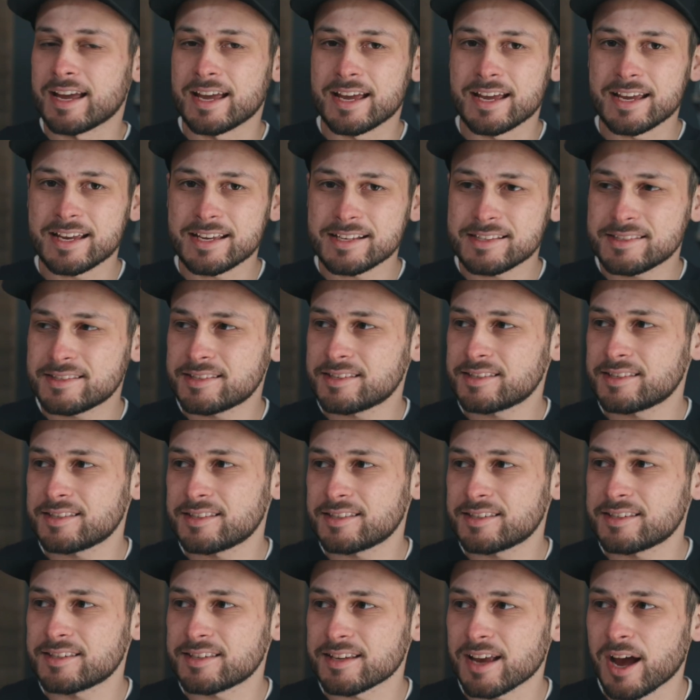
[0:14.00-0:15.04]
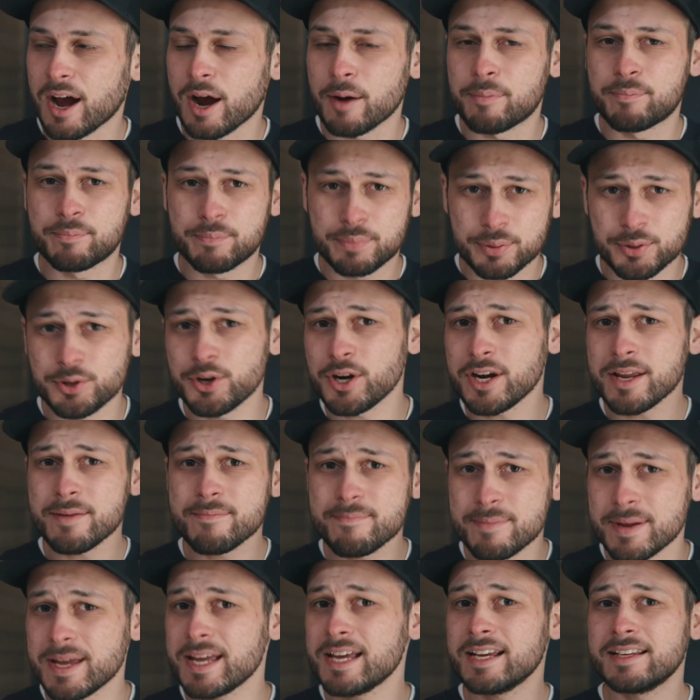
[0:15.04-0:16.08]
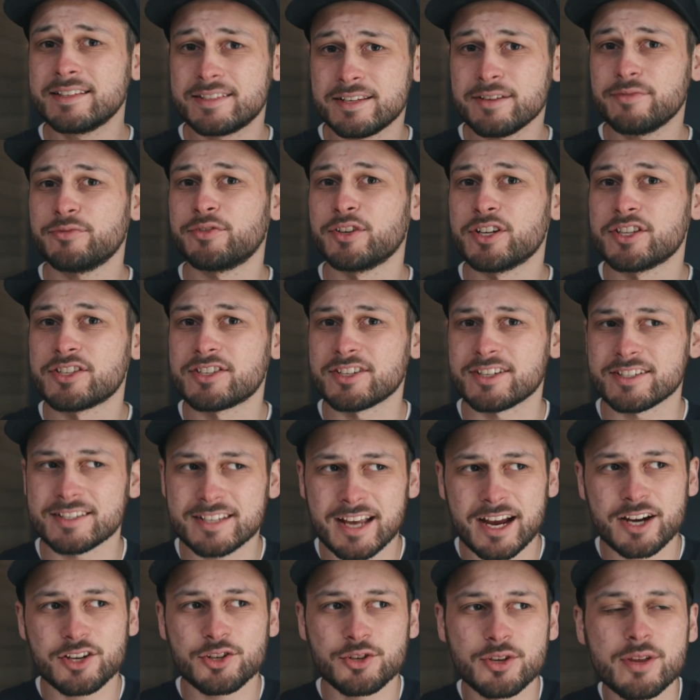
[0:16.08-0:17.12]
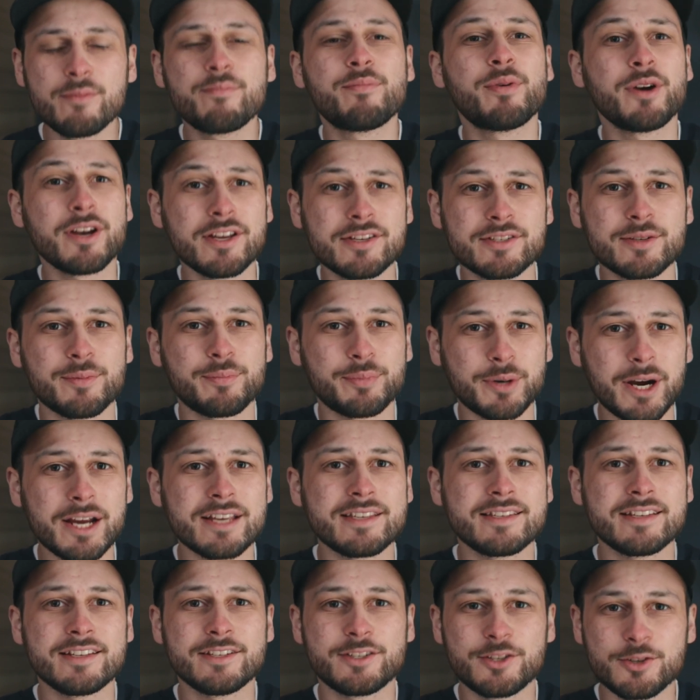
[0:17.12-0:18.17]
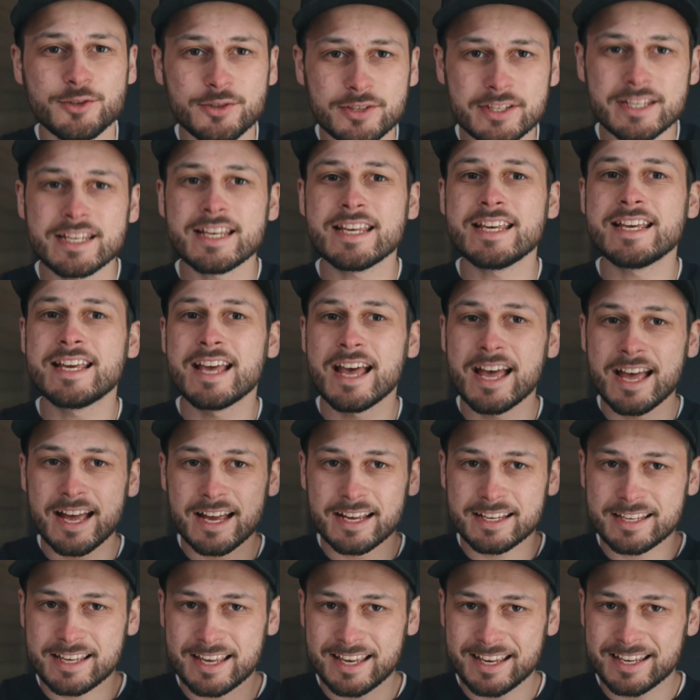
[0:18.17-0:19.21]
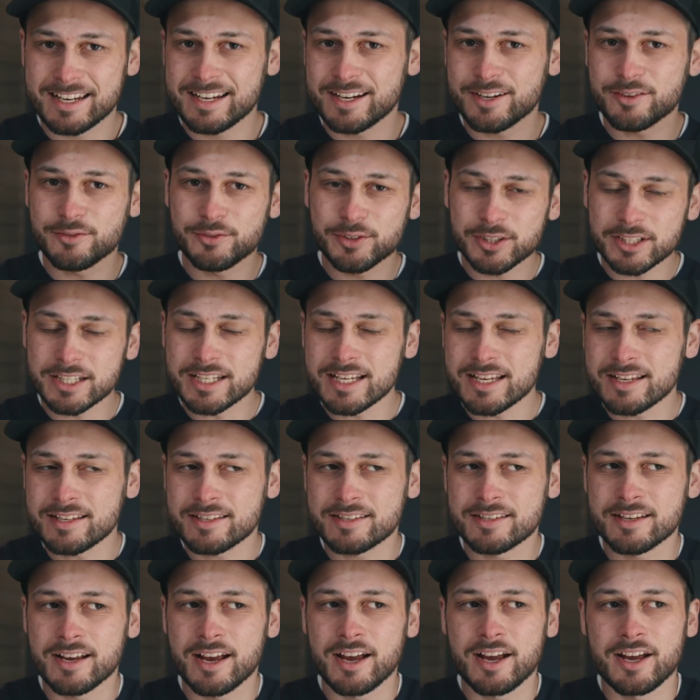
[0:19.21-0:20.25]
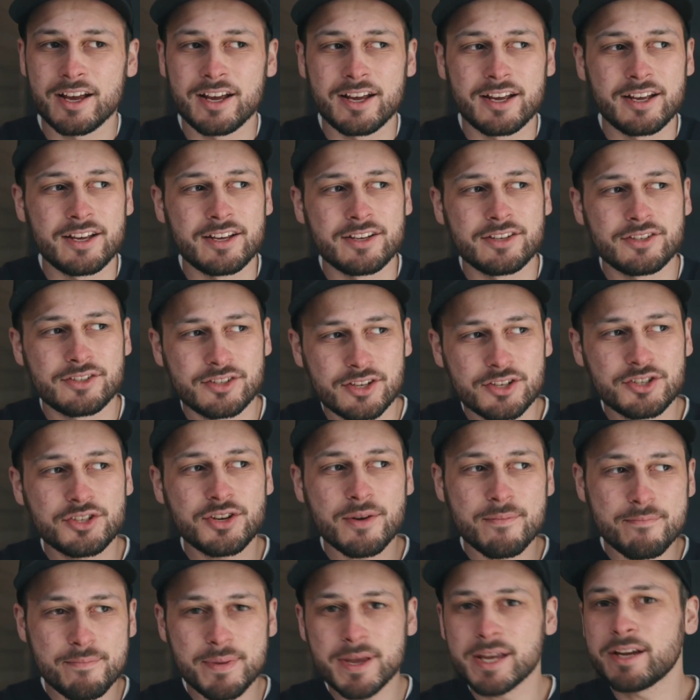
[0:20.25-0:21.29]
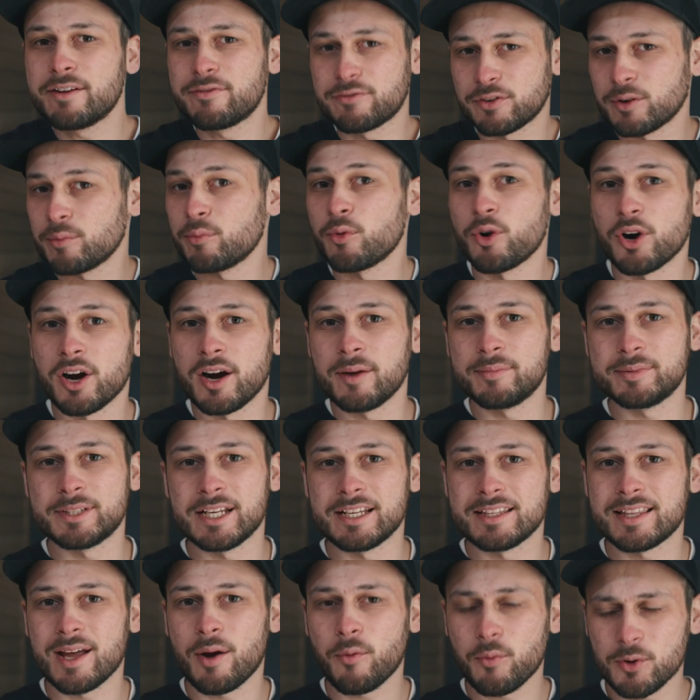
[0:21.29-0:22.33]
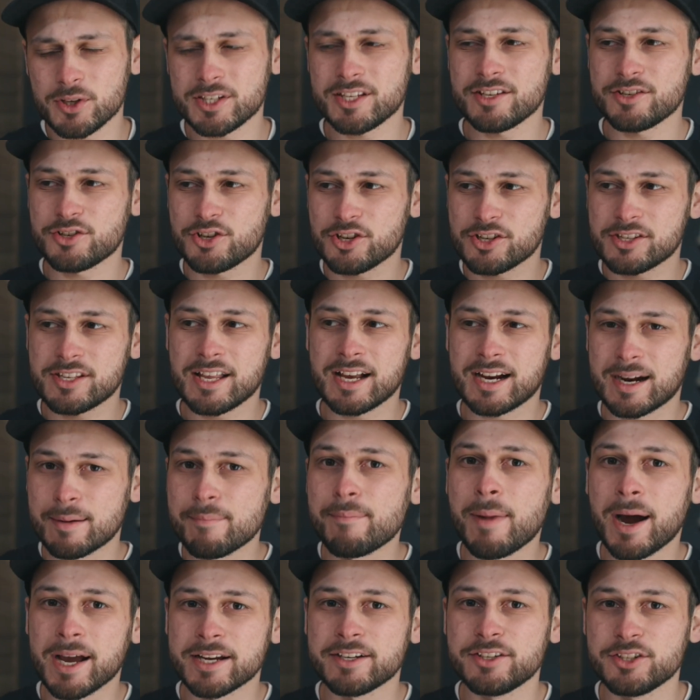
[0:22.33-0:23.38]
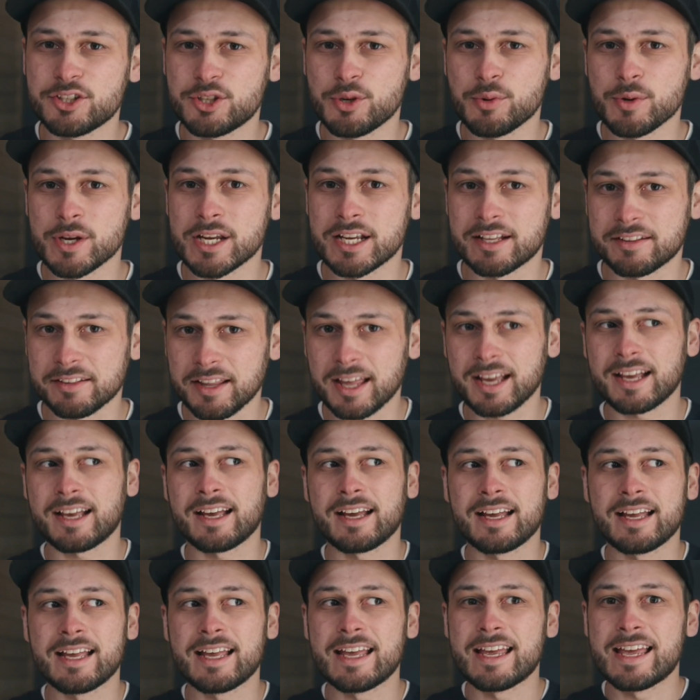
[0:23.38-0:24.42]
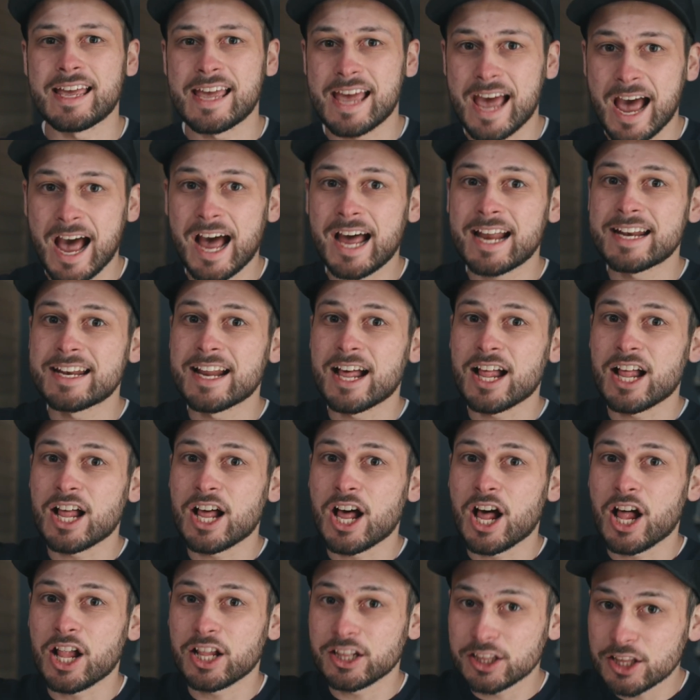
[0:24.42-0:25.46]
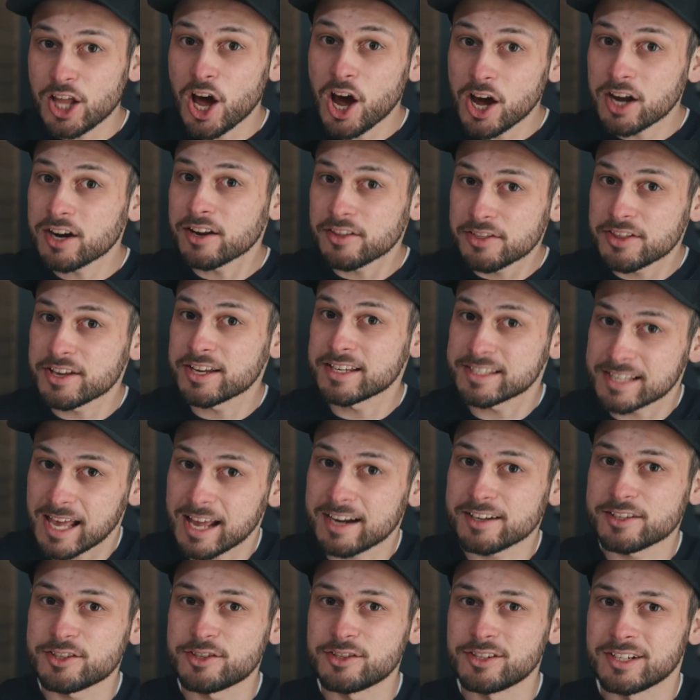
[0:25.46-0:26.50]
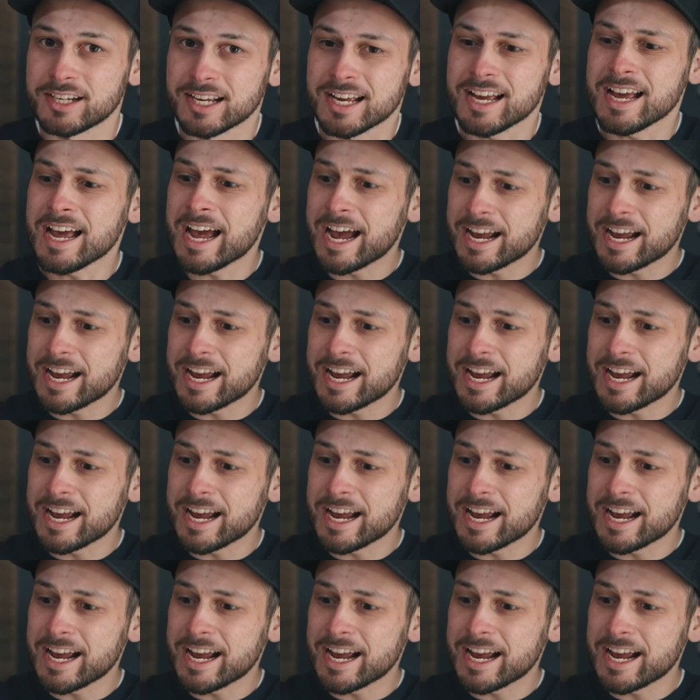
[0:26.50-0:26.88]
it's a pretty big difference. It's actually pretty surprising to see Canon release such a big firmware update. That wasn't just like a minor tweak, like it had a lot of things added to it.